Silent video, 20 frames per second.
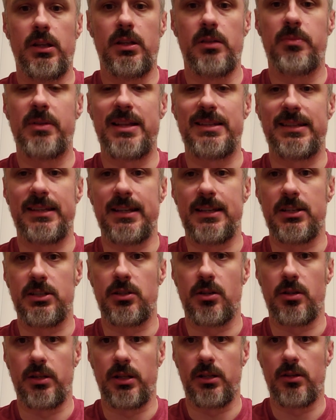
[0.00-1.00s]
plastic
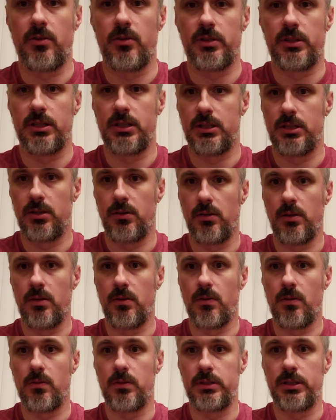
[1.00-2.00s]
insert that goes into
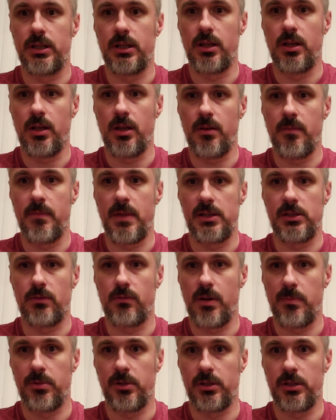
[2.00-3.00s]
the old
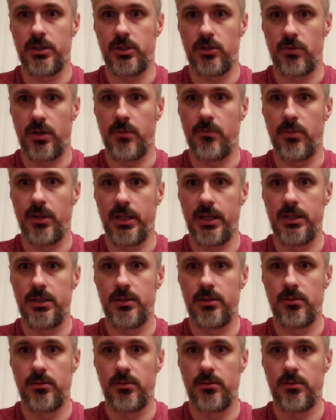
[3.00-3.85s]
Master Replica String Blade